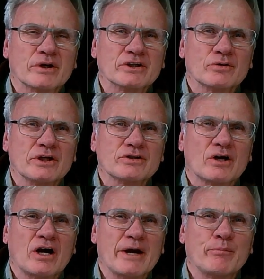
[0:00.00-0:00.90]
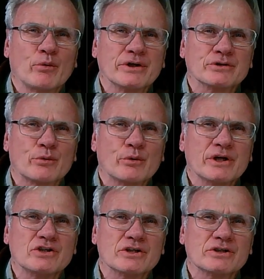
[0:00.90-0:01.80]
So these are high points or
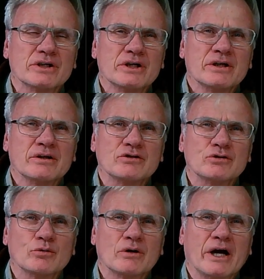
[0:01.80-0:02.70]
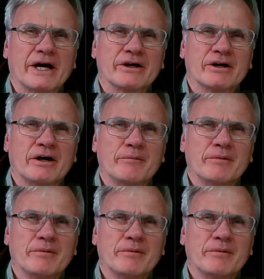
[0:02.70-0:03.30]
ridges that you would hike up,